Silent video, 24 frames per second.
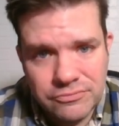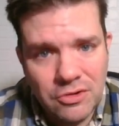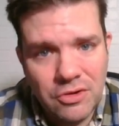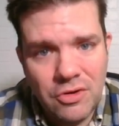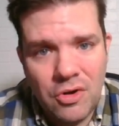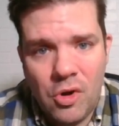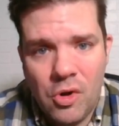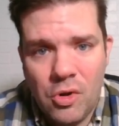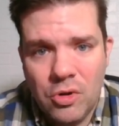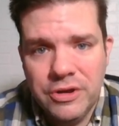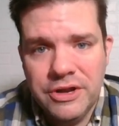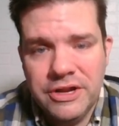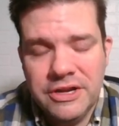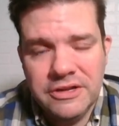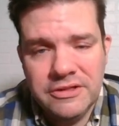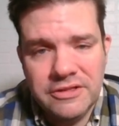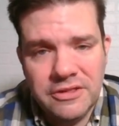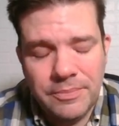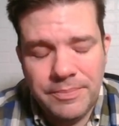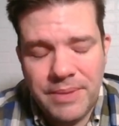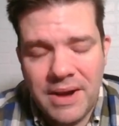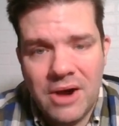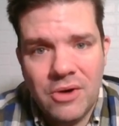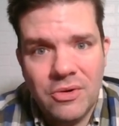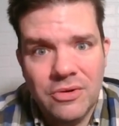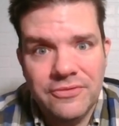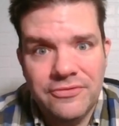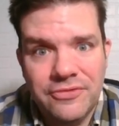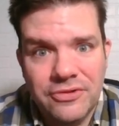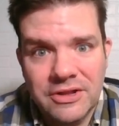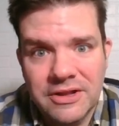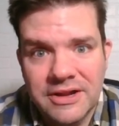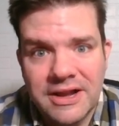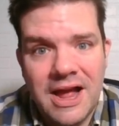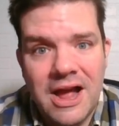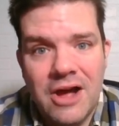holding the
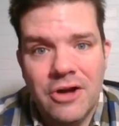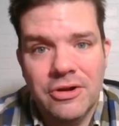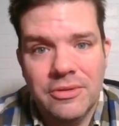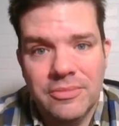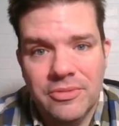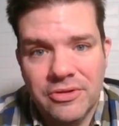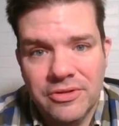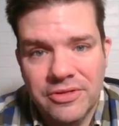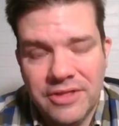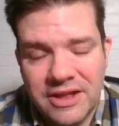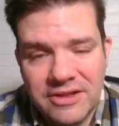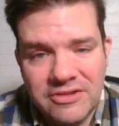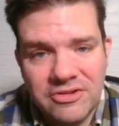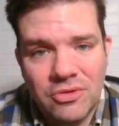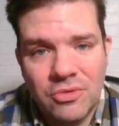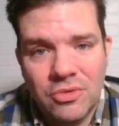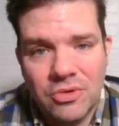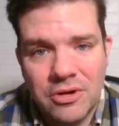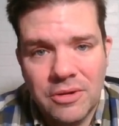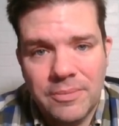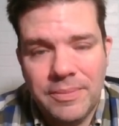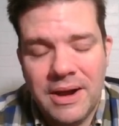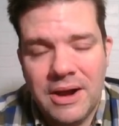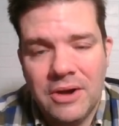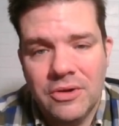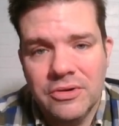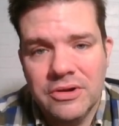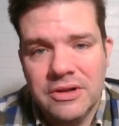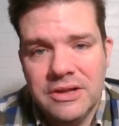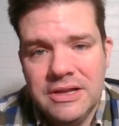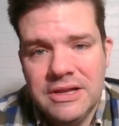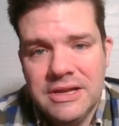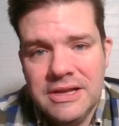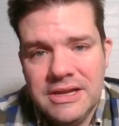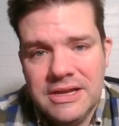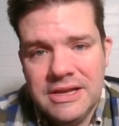powerful accountable. That's what we're about.
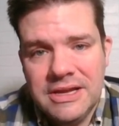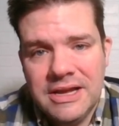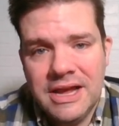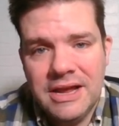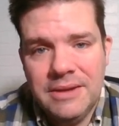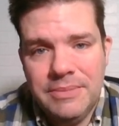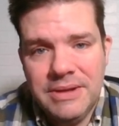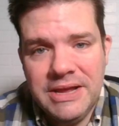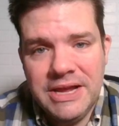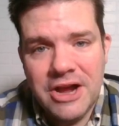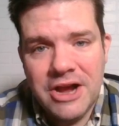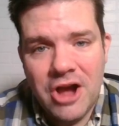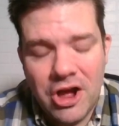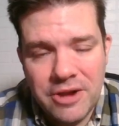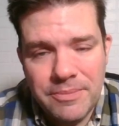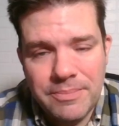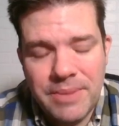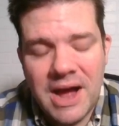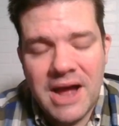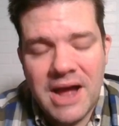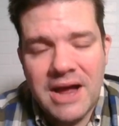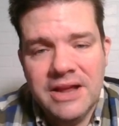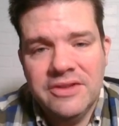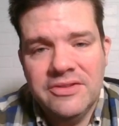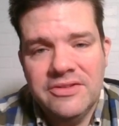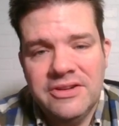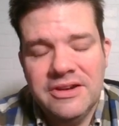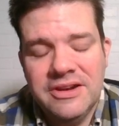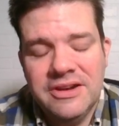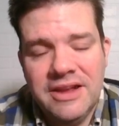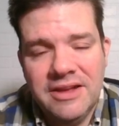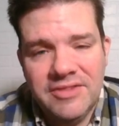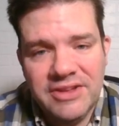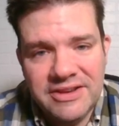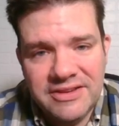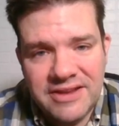And being unbiased and
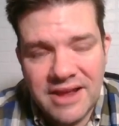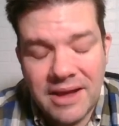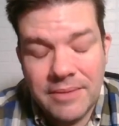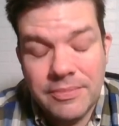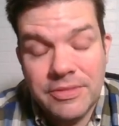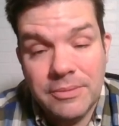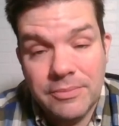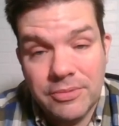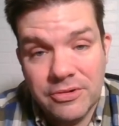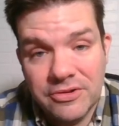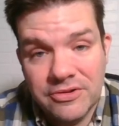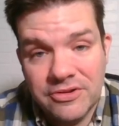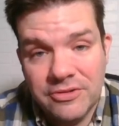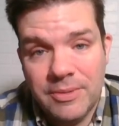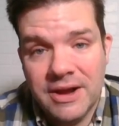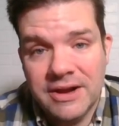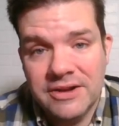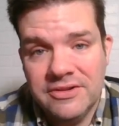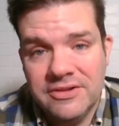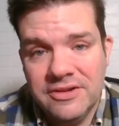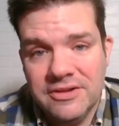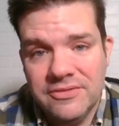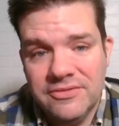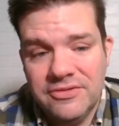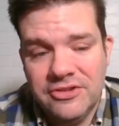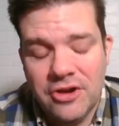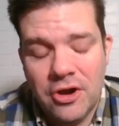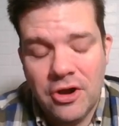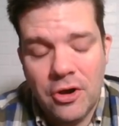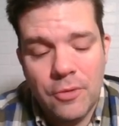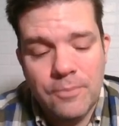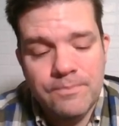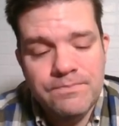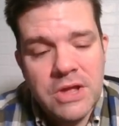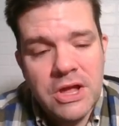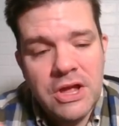giving depth and perspective.
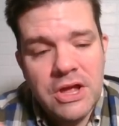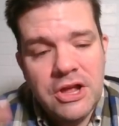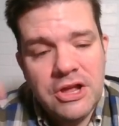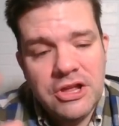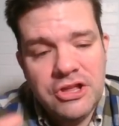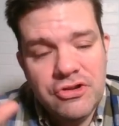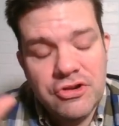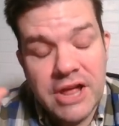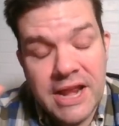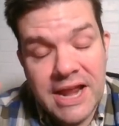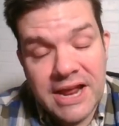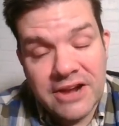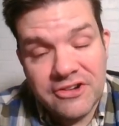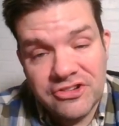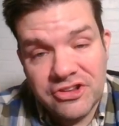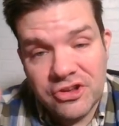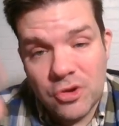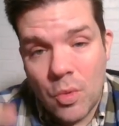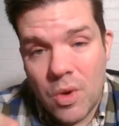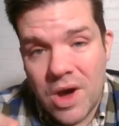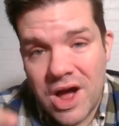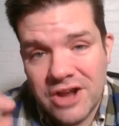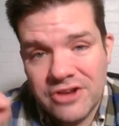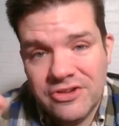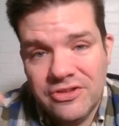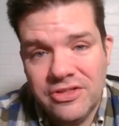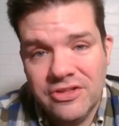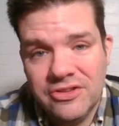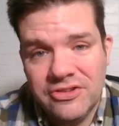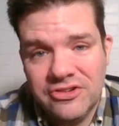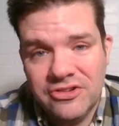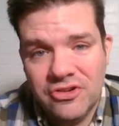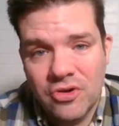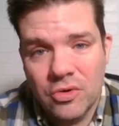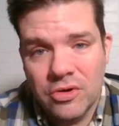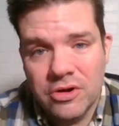So you can actually watch this
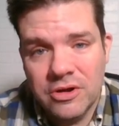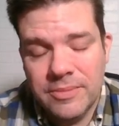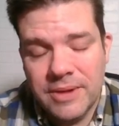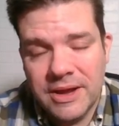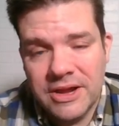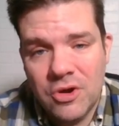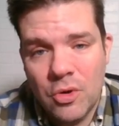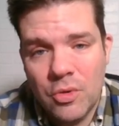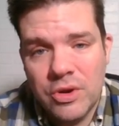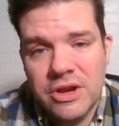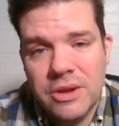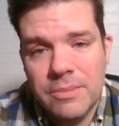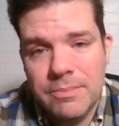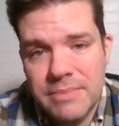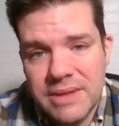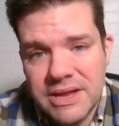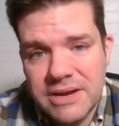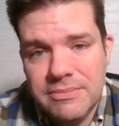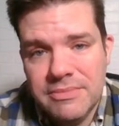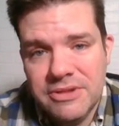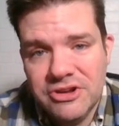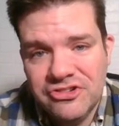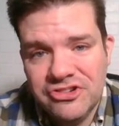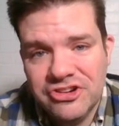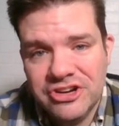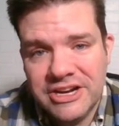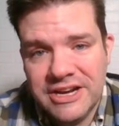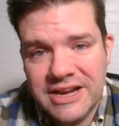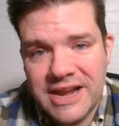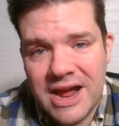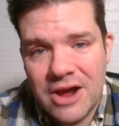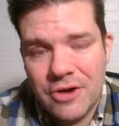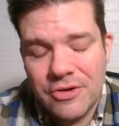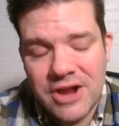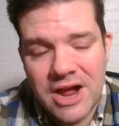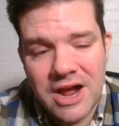story by going to
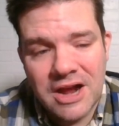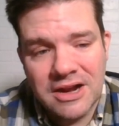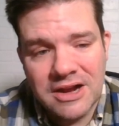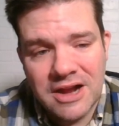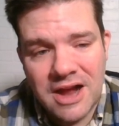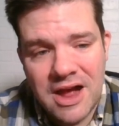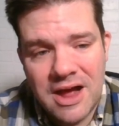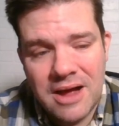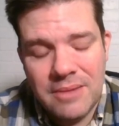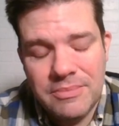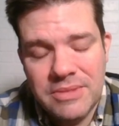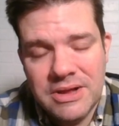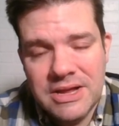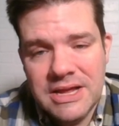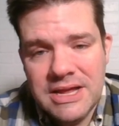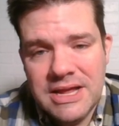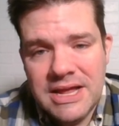midmichigannow.com.